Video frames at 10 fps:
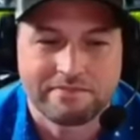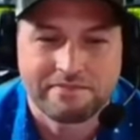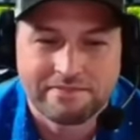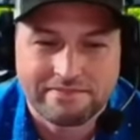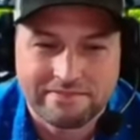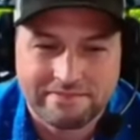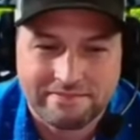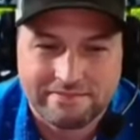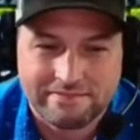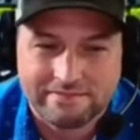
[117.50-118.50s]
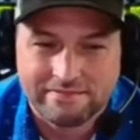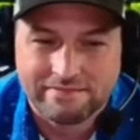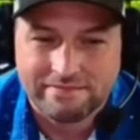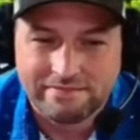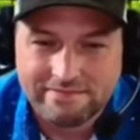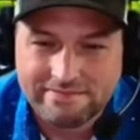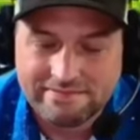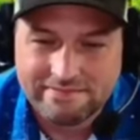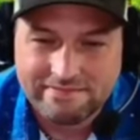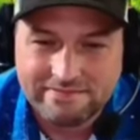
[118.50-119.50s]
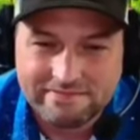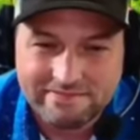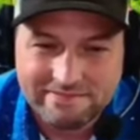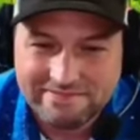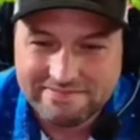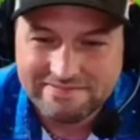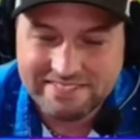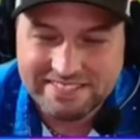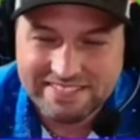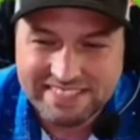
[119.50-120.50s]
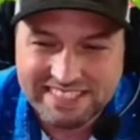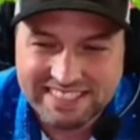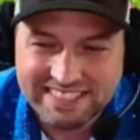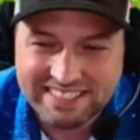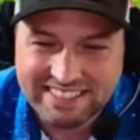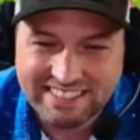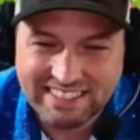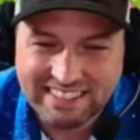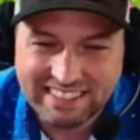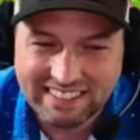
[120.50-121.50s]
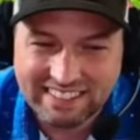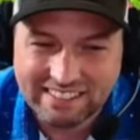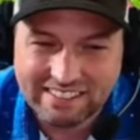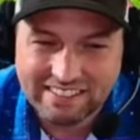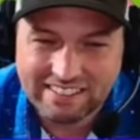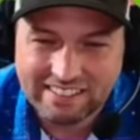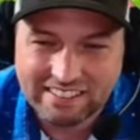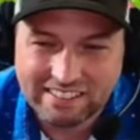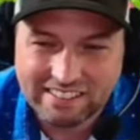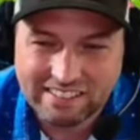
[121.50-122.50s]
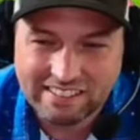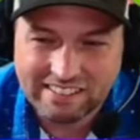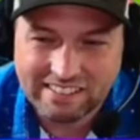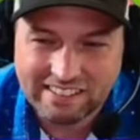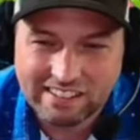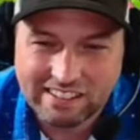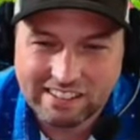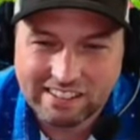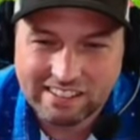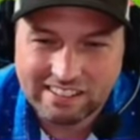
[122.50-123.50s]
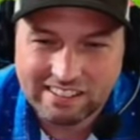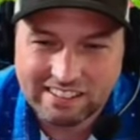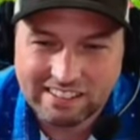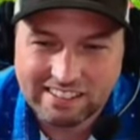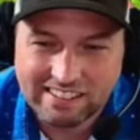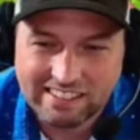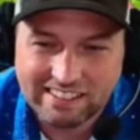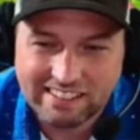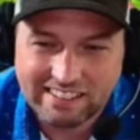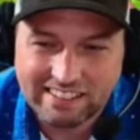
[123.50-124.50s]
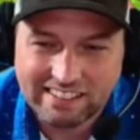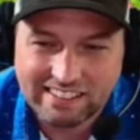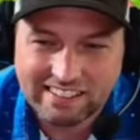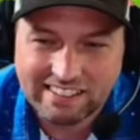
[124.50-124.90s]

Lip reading: [no speech]